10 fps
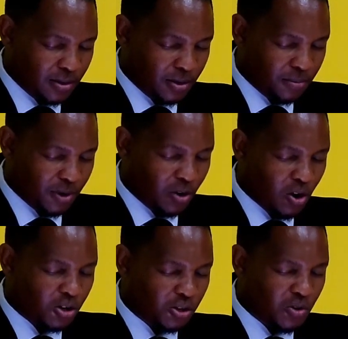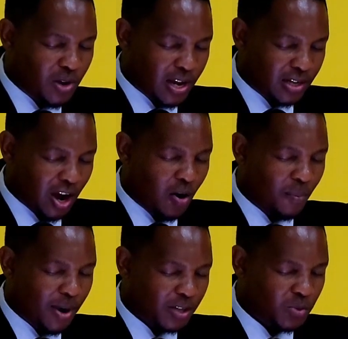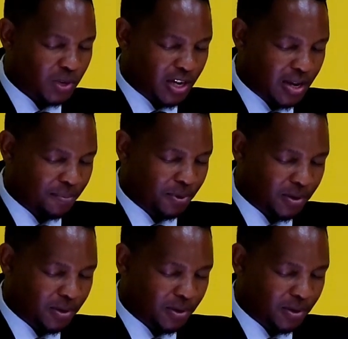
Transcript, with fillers: but, Lord, you look at how much we keep.